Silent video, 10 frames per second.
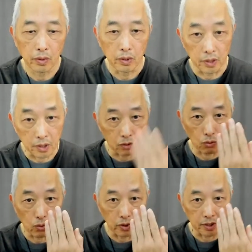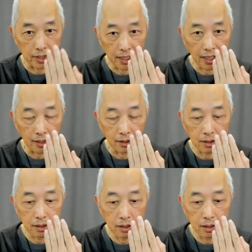It's a door, it's a gate.
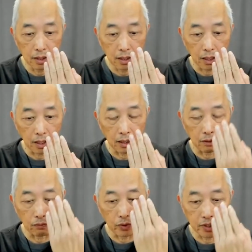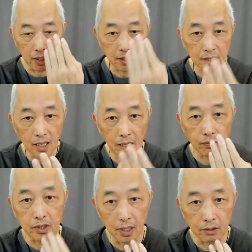And what's inside,
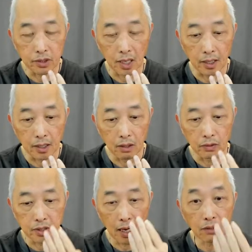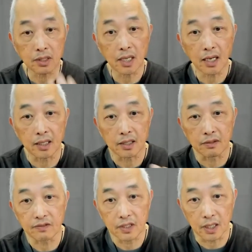what's outside. What's outside is the
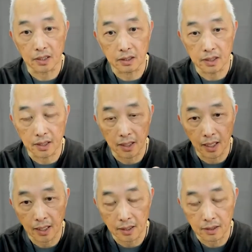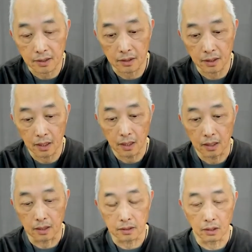physics, is the light,
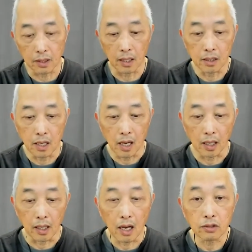is all that. And our